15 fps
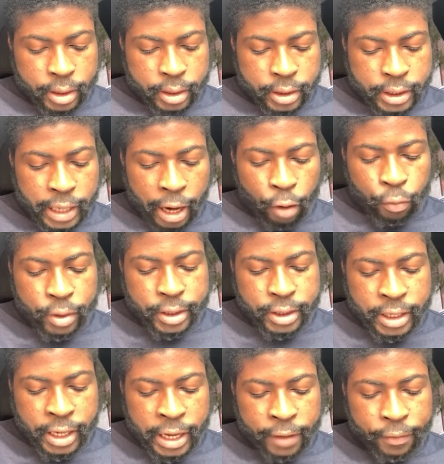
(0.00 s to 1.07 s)
shall
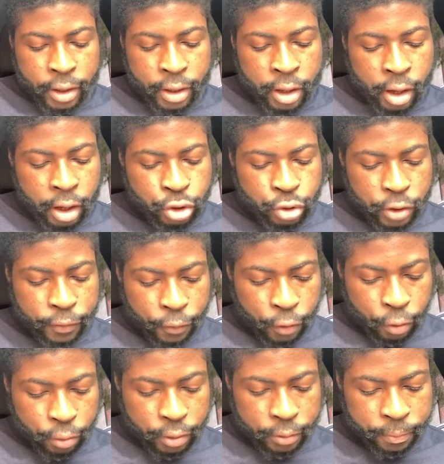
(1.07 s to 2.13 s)
receive an
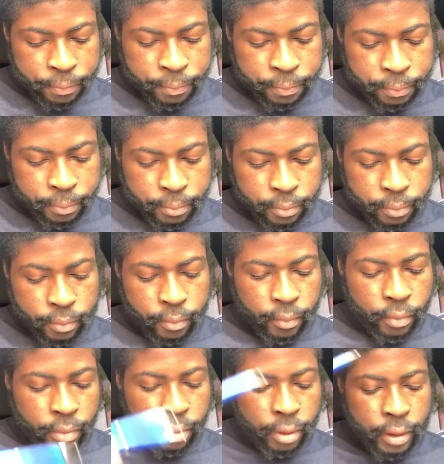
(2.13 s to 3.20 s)
hundredfold
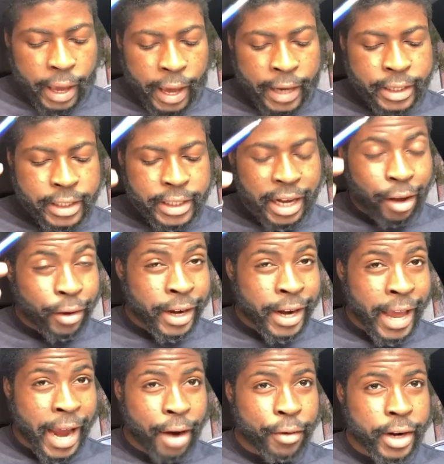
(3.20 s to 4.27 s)
and shall
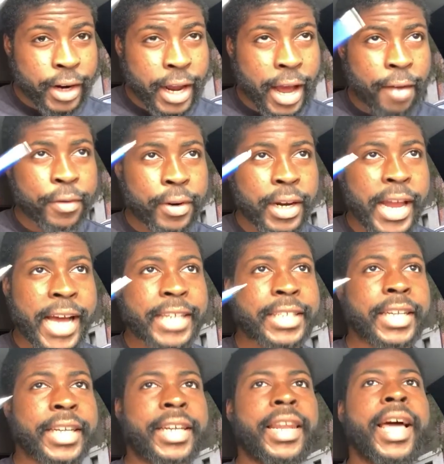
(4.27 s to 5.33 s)
inherit
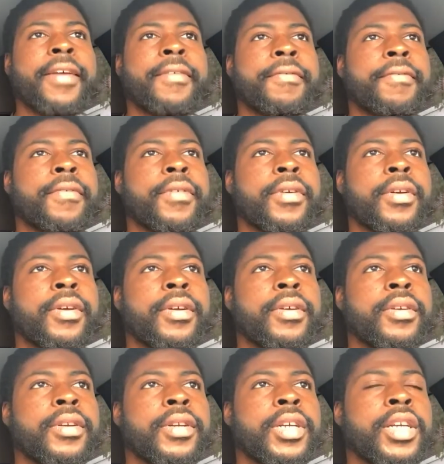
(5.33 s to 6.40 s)
everlasting life.
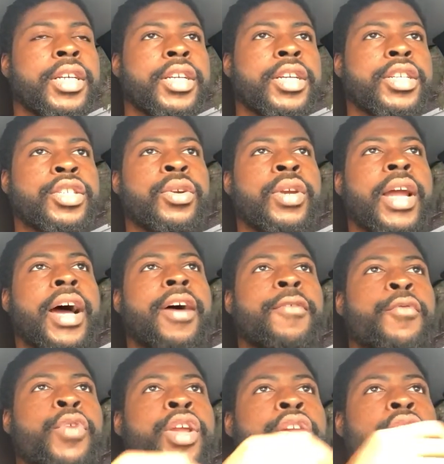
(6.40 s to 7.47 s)
So now,
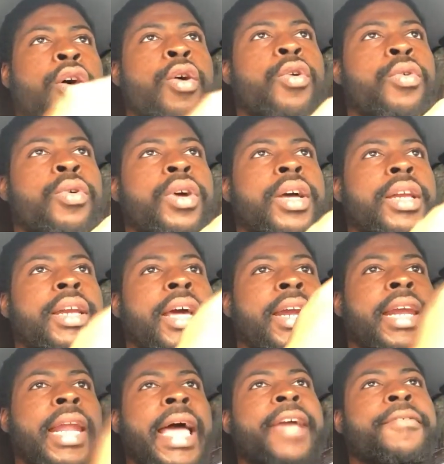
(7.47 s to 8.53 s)
if we know
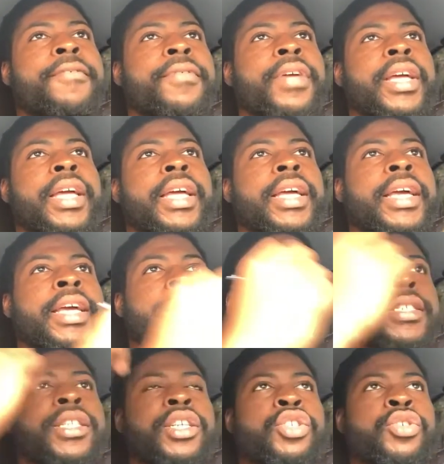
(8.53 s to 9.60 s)
that life
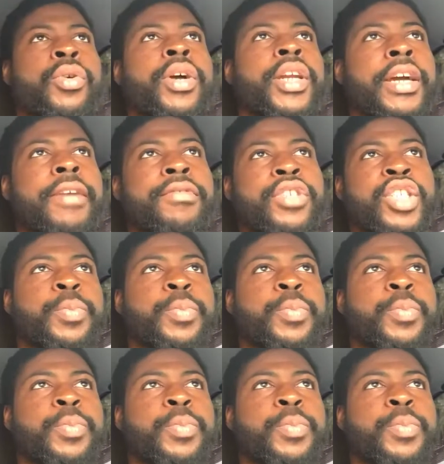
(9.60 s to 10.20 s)
is the joining of the